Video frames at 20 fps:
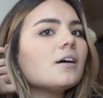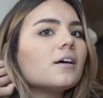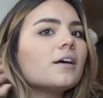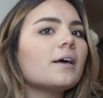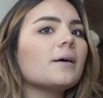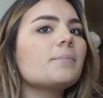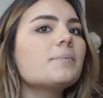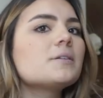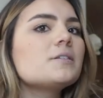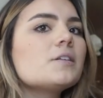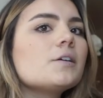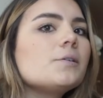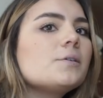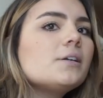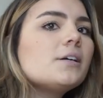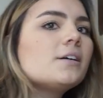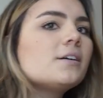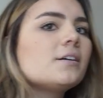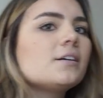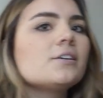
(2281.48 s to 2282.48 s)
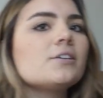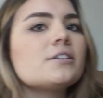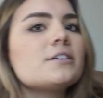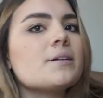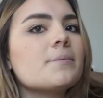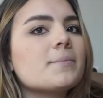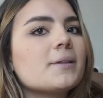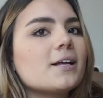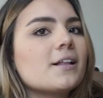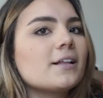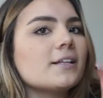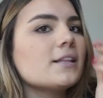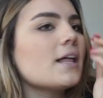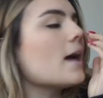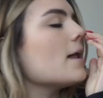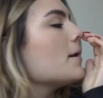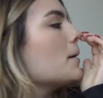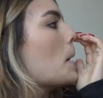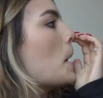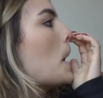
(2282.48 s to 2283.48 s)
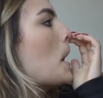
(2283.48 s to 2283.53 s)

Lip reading: an episode or something like that.